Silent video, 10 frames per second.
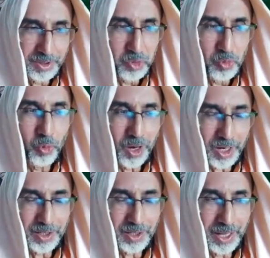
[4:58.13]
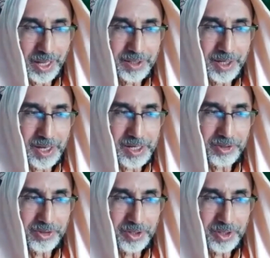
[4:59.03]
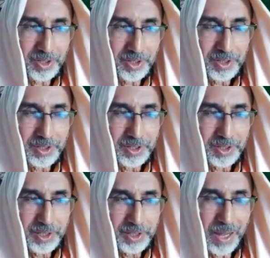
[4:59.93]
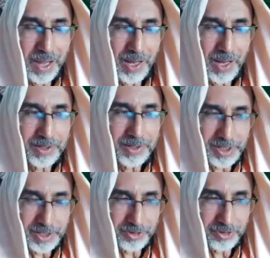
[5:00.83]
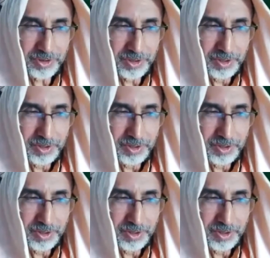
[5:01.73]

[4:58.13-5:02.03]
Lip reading: while engaged in bad things,